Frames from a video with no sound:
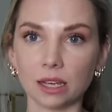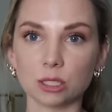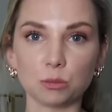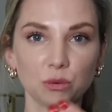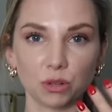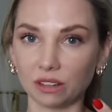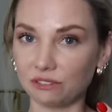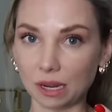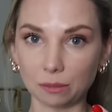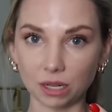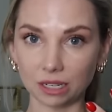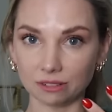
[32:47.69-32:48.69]
It's been really
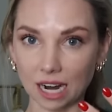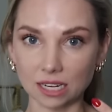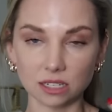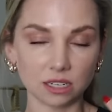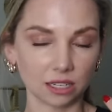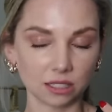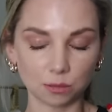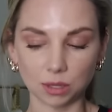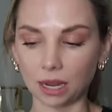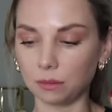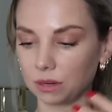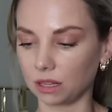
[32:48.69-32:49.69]
fun being red, nice and
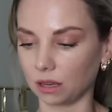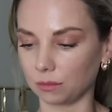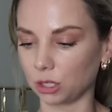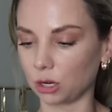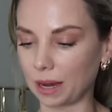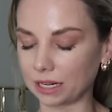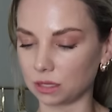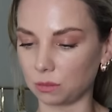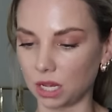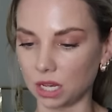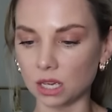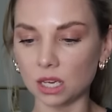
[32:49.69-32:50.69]
bright, but I think I'm gonna go back to
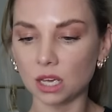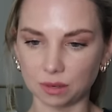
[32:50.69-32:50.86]
pink.